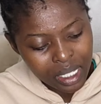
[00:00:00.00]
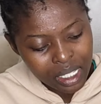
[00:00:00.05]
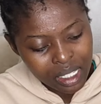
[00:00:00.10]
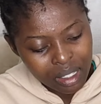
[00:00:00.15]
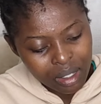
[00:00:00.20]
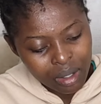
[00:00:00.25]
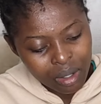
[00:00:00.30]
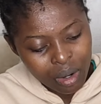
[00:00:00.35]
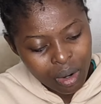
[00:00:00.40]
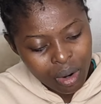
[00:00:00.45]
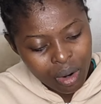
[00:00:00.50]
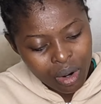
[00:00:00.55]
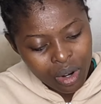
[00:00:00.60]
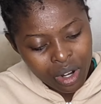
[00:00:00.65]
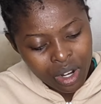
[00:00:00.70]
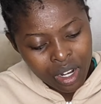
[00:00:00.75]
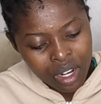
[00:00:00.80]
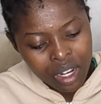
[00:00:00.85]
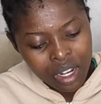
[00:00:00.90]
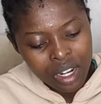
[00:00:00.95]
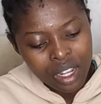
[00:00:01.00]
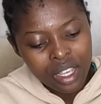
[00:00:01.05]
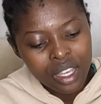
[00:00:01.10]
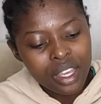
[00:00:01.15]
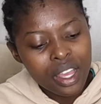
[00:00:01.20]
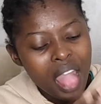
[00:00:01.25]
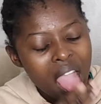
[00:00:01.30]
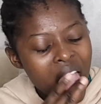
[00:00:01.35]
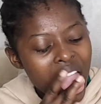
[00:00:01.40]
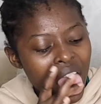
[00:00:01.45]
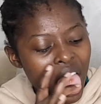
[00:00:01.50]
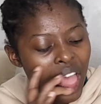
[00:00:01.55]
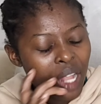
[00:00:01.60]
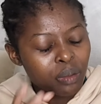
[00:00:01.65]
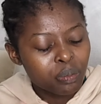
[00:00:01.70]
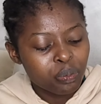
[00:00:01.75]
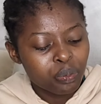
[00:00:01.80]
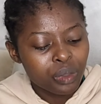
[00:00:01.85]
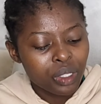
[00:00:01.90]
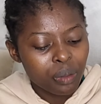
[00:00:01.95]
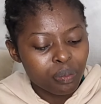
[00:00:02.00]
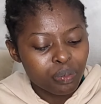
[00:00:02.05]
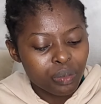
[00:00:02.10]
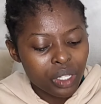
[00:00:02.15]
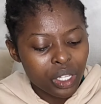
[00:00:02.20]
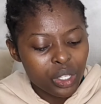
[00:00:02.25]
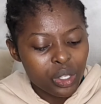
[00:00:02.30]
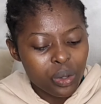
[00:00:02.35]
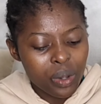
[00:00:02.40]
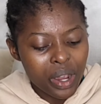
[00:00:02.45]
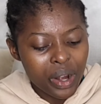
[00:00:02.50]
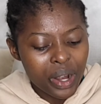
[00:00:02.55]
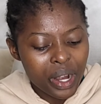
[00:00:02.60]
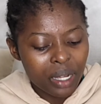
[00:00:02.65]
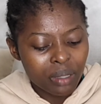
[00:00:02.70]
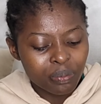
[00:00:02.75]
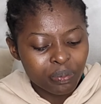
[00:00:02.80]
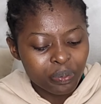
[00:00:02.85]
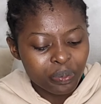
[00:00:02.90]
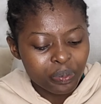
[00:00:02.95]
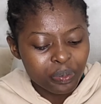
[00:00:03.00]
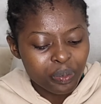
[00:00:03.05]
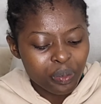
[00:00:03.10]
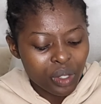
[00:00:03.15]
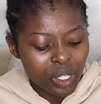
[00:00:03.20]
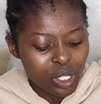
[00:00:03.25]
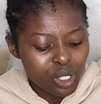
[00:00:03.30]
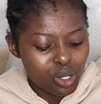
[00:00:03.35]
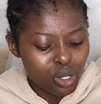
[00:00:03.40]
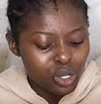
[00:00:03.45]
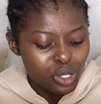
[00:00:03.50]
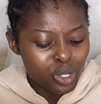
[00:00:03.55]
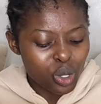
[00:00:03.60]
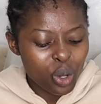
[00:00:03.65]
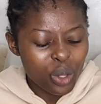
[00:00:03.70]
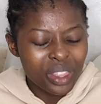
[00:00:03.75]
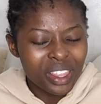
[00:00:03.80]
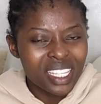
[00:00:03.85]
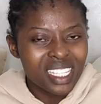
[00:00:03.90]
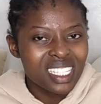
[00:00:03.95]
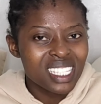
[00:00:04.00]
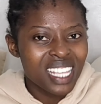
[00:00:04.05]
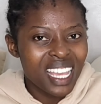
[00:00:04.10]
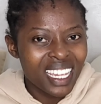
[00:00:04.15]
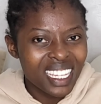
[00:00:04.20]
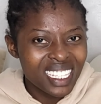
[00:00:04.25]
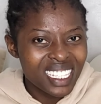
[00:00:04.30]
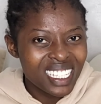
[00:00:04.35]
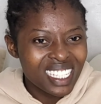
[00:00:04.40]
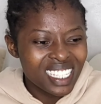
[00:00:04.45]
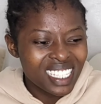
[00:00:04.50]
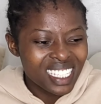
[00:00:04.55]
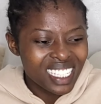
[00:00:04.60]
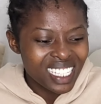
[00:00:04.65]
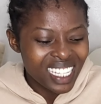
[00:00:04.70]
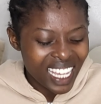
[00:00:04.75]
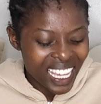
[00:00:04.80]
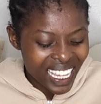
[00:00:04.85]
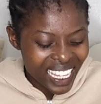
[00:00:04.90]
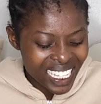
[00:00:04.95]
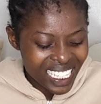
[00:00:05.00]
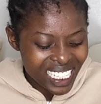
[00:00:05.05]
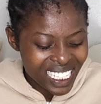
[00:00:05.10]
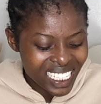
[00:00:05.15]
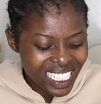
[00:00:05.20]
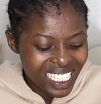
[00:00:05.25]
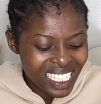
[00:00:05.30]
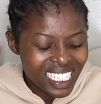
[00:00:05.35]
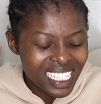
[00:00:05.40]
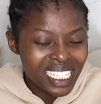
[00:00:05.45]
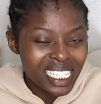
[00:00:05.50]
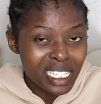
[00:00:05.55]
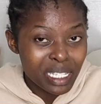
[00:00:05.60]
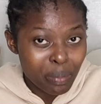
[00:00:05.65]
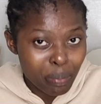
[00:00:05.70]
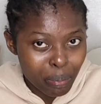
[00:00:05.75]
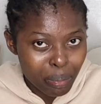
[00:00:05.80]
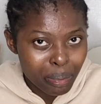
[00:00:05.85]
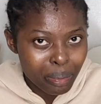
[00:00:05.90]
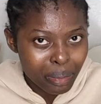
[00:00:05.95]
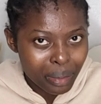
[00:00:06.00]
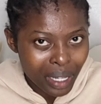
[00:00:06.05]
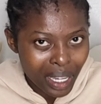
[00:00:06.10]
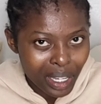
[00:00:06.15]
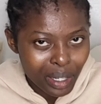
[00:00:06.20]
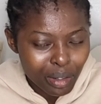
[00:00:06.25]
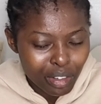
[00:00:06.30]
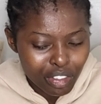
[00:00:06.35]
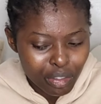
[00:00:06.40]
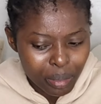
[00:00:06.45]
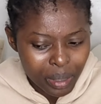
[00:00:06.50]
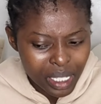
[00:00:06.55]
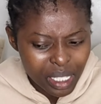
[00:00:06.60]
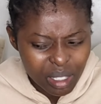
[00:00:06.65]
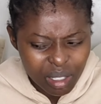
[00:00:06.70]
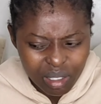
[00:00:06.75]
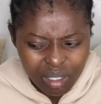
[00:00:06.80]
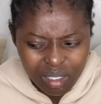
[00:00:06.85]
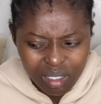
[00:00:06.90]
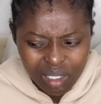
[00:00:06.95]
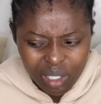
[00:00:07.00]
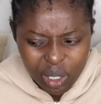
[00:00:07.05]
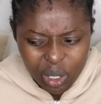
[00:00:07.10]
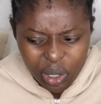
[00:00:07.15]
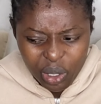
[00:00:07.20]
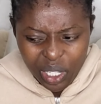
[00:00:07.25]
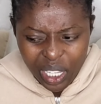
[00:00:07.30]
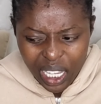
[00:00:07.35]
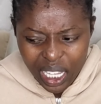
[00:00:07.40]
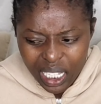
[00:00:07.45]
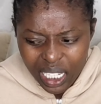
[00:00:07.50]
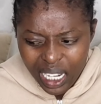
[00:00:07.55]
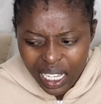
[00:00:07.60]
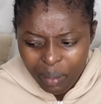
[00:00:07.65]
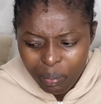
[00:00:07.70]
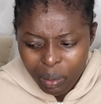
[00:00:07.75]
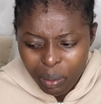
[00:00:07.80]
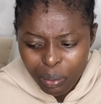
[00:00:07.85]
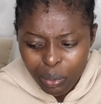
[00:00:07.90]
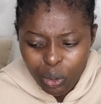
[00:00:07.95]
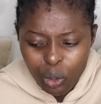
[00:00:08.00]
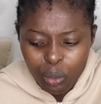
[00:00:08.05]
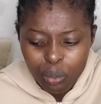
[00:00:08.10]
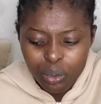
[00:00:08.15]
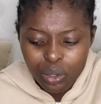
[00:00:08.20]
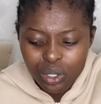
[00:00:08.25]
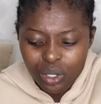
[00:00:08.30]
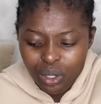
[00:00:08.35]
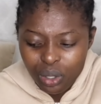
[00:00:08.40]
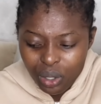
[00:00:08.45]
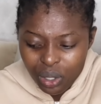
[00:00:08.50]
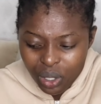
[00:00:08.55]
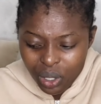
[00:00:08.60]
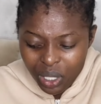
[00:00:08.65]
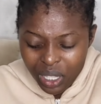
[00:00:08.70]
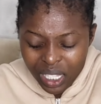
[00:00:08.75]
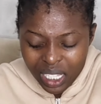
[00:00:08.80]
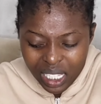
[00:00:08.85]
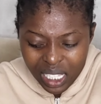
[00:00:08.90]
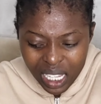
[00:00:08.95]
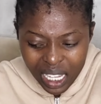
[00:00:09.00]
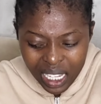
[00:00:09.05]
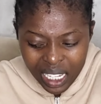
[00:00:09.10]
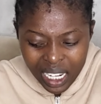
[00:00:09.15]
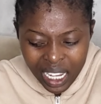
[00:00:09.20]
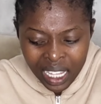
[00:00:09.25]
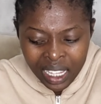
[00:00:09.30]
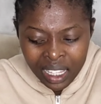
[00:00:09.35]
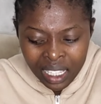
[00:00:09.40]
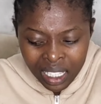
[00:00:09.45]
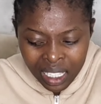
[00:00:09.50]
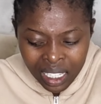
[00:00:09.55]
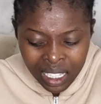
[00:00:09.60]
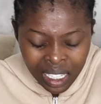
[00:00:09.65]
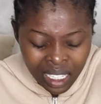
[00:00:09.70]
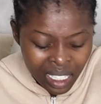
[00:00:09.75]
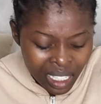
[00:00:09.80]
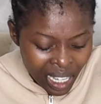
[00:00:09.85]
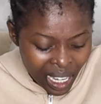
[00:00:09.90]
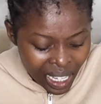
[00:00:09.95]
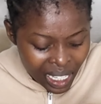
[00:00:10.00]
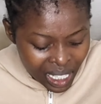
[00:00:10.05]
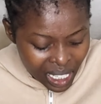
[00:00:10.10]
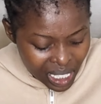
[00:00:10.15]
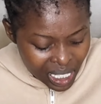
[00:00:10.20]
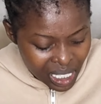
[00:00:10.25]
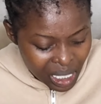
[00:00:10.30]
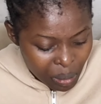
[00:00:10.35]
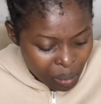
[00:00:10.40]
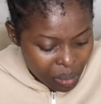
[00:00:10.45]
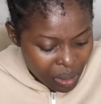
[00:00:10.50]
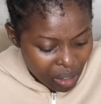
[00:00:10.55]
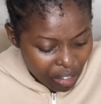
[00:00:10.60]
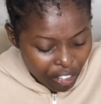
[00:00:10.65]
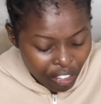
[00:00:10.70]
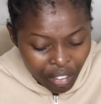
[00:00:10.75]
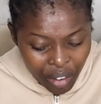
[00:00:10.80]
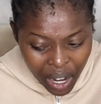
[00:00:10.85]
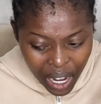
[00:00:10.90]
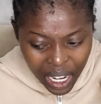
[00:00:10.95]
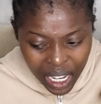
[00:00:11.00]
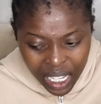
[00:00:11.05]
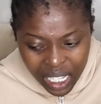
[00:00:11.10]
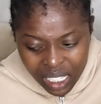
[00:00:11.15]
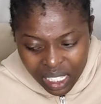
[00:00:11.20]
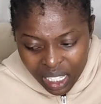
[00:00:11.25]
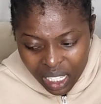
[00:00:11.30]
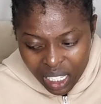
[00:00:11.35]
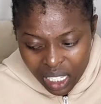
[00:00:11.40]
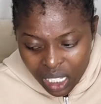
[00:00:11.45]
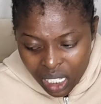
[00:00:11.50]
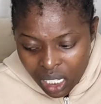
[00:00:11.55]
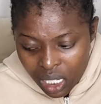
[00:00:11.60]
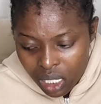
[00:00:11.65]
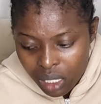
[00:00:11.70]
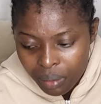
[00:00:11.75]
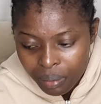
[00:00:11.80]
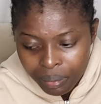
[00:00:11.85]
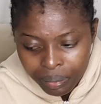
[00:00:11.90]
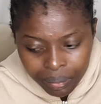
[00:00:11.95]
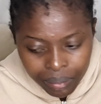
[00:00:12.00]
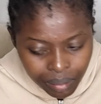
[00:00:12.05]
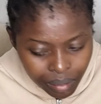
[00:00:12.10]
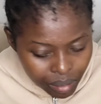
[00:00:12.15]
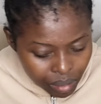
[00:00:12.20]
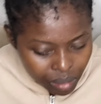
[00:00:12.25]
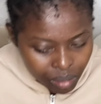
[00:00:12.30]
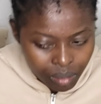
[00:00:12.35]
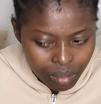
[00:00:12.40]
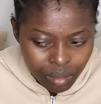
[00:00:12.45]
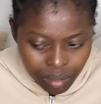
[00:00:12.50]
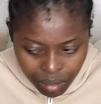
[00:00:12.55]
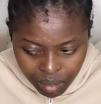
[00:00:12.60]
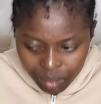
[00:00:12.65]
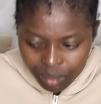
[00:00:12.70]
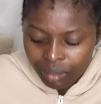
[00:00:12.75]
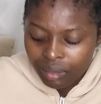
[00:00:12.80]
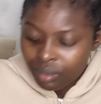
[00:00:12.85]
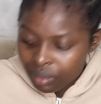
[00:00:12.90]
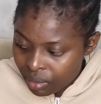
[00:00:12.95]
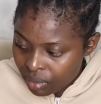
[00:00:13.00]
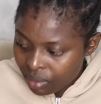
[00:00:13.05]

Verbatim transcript: person, or you are a sauce on the side and dip kind of person? Do you get, like, people who put sauce on the side and they kind of dip the fry as they eat?